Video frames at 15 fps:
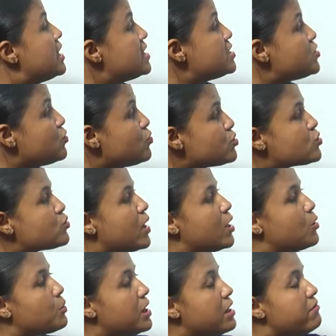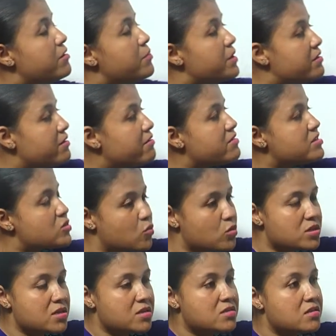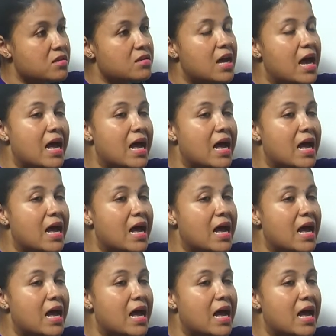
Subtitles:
is used to allocate limited resources.